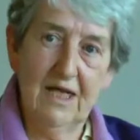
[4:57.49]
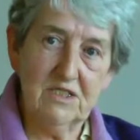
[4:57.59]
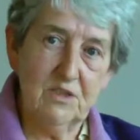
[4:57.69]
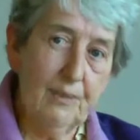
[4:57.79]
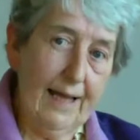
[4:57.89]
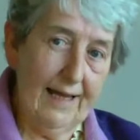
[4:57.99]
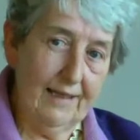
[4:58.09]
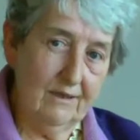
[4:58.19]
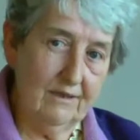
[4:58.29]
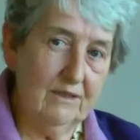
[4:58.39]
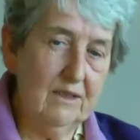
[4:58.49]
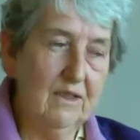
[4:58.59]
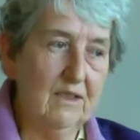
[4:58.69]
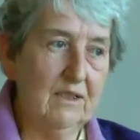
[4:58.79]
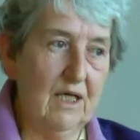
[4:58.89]
and that's a band,
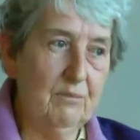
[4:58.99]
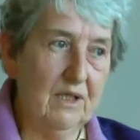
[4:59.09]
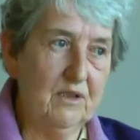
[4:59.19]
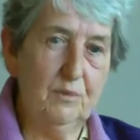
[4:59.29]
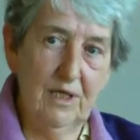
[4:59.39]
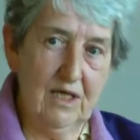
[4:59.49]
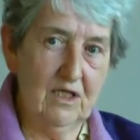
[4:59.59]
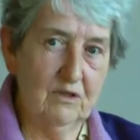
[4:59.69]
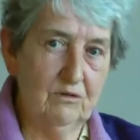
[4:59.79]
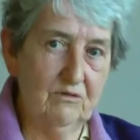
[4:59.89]
and I play the piano